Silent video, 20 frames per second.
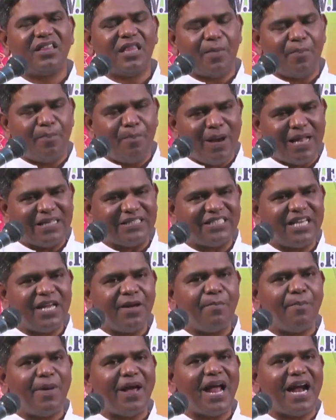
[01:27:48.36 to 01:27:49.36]
the
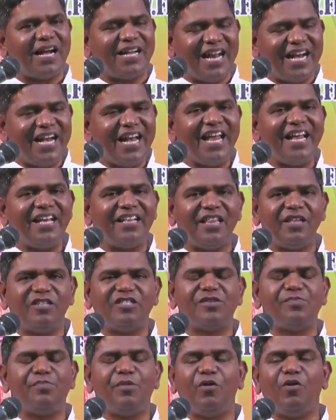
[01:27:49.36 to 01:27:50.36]
blessing by attending
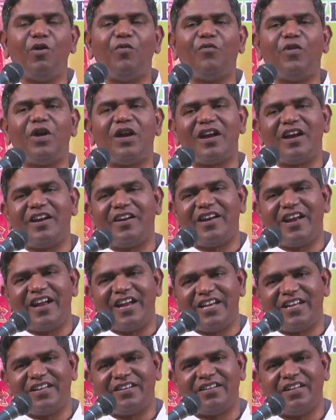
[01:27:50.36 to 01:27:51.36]
this beautiful
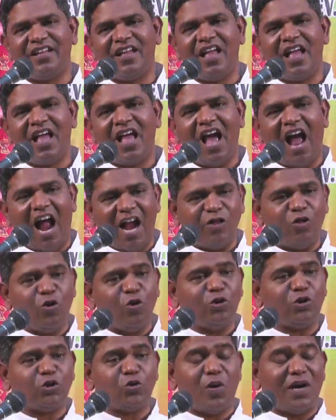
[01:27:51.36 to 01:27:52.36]
retreat. And
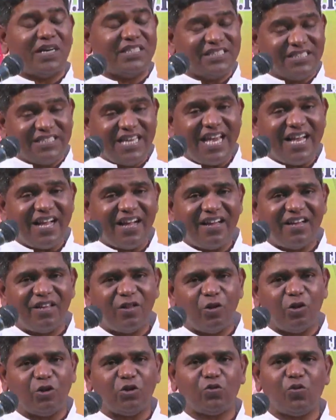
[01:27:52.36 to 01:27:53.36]
those who are sick,
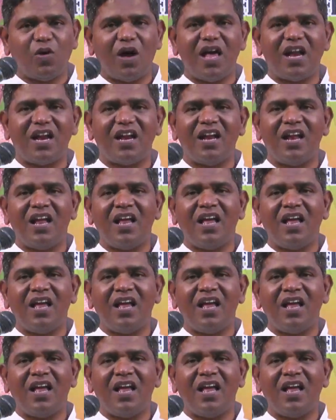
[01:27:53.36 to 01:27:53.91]
those who are